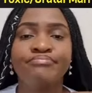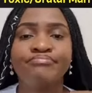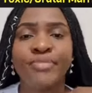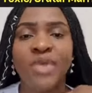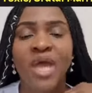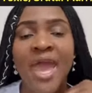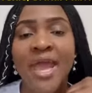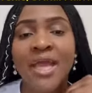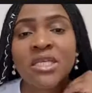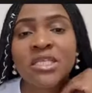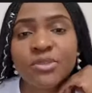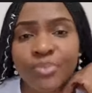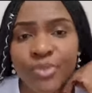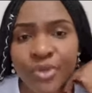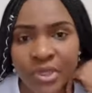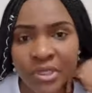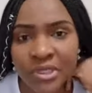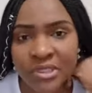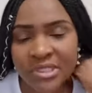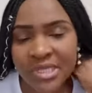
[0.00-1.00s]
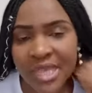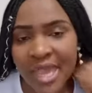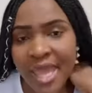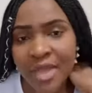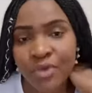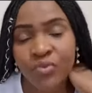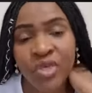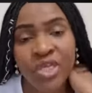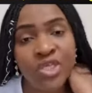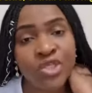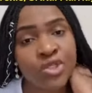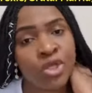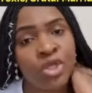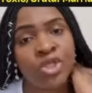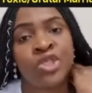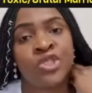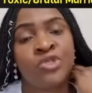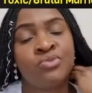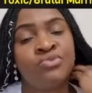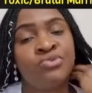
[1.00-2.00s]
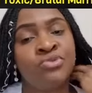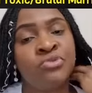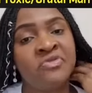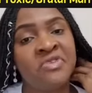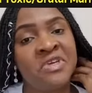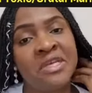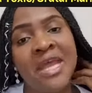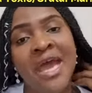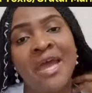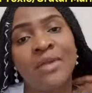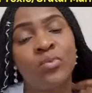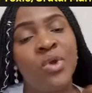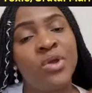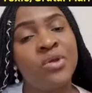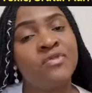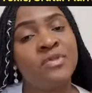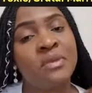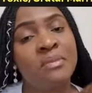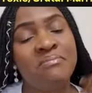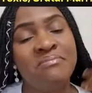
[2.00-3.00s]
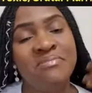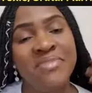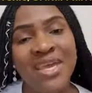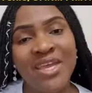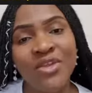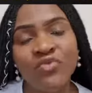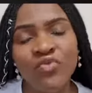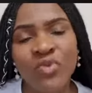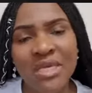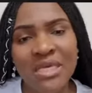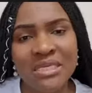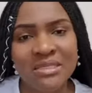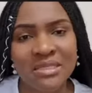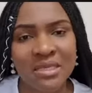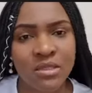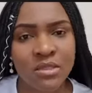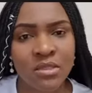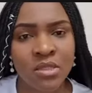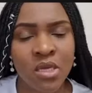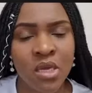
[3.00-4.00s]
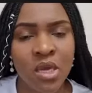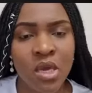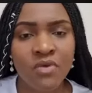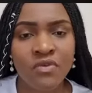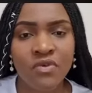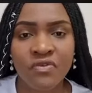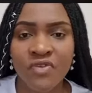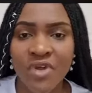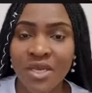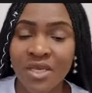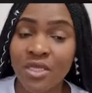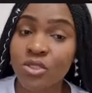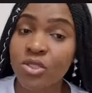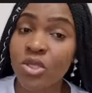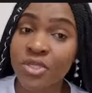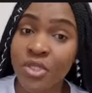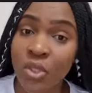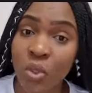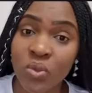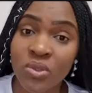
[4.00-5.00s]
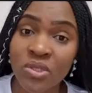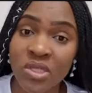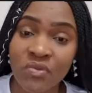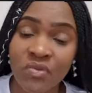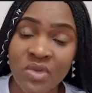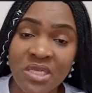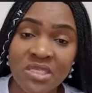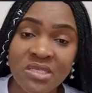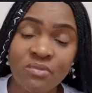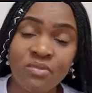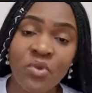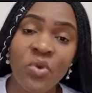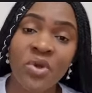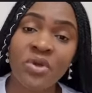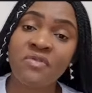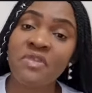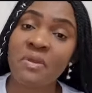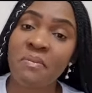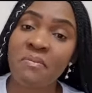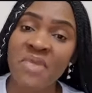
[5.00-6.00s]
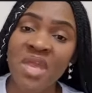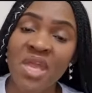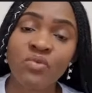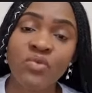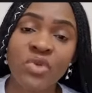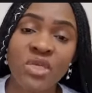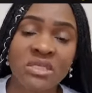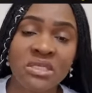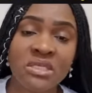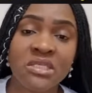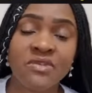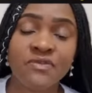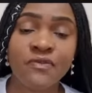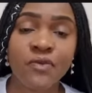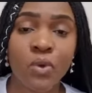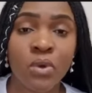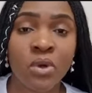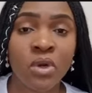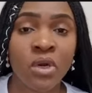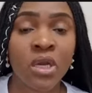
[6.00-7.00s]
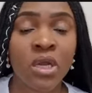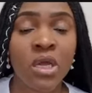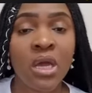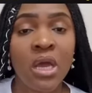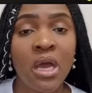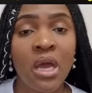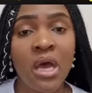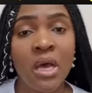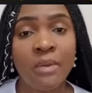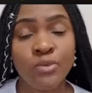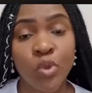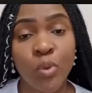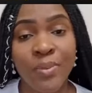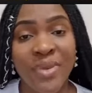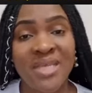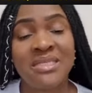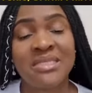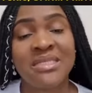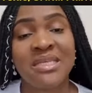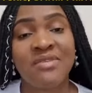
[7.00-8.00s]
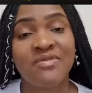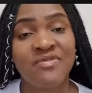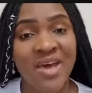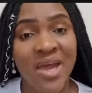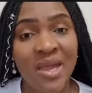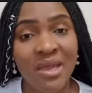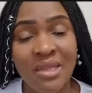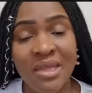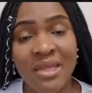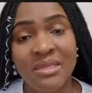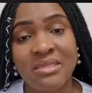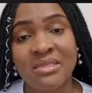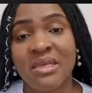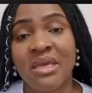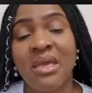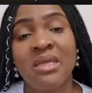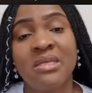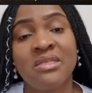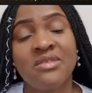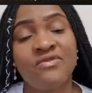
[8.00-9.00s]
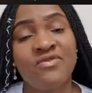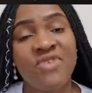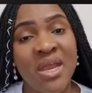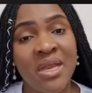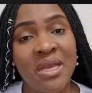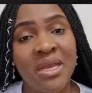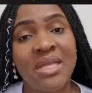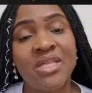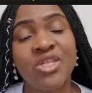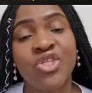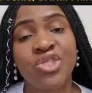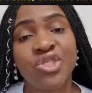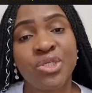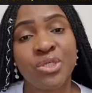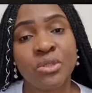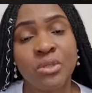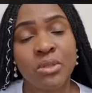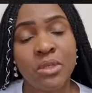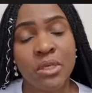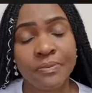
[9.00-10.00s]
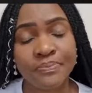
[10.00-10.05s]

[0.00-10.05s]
experts and research has proven that one of the main reasons for not the only reason, but one of the main reasons for domestic violence is financial